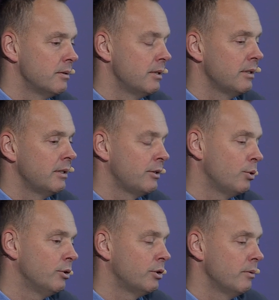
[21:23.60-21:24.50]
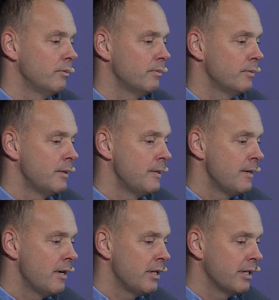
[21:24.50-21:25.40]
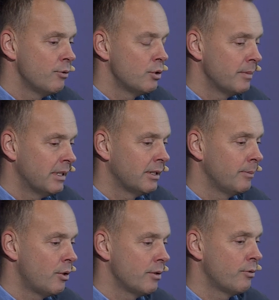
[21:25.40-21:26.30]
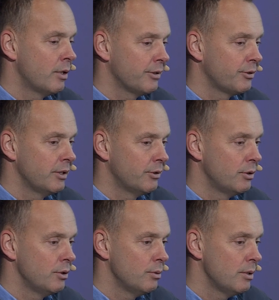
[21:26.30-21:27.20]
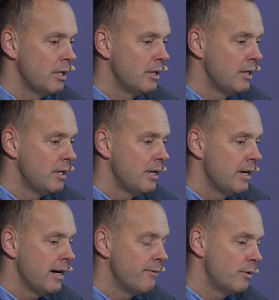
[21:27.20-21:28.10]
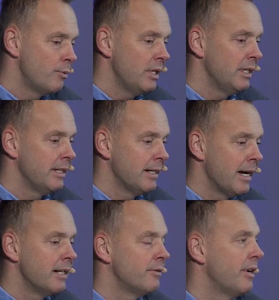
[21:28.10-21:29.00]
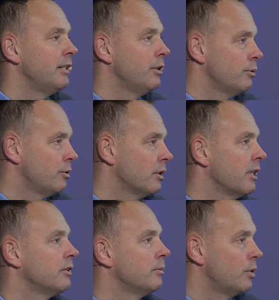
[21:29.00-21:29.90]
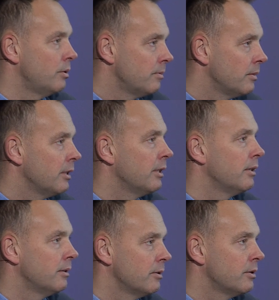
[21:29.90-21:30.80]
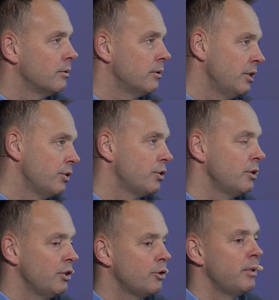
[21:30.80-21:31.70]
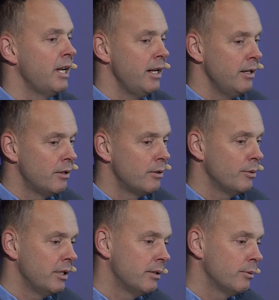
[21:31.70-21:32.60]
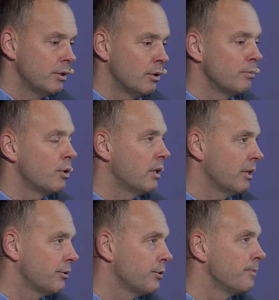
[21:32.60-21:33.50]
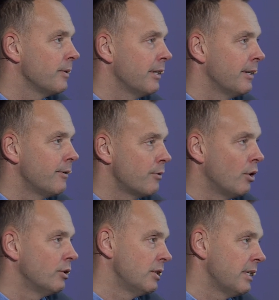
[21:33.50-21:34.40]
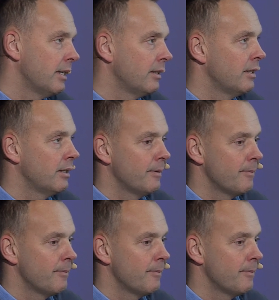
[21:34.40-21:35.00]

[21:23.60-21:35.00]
that's also, I think a fundamental part for us is to have a really added value to the customer. So a niche player with own products rather than